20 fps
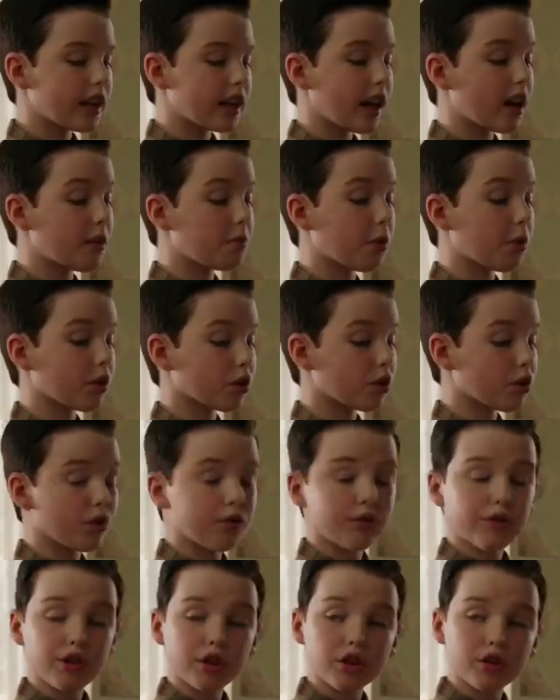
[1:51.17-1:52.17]
take apart
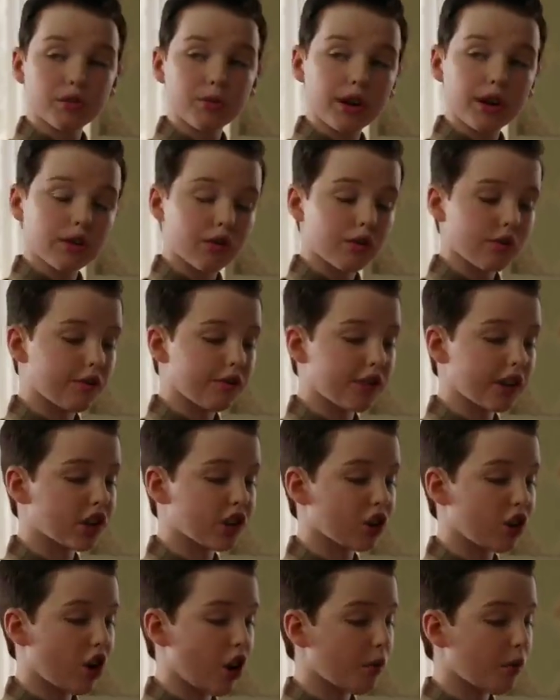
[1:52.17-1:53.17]
the refrigerator and
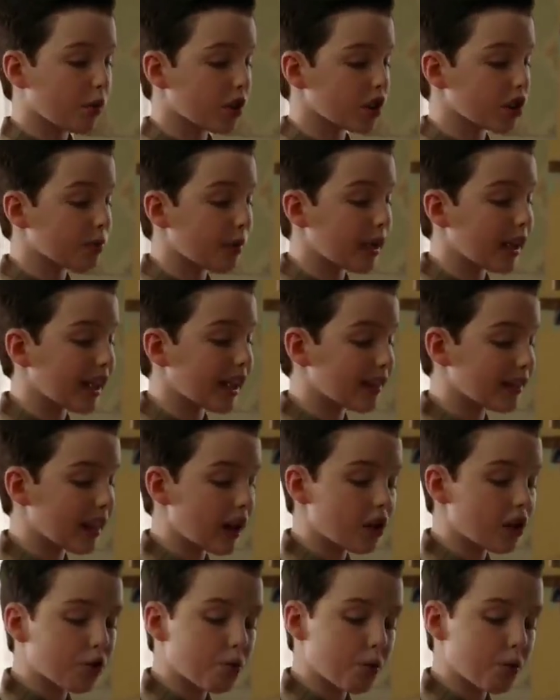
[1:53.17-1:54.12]
figure out what's making that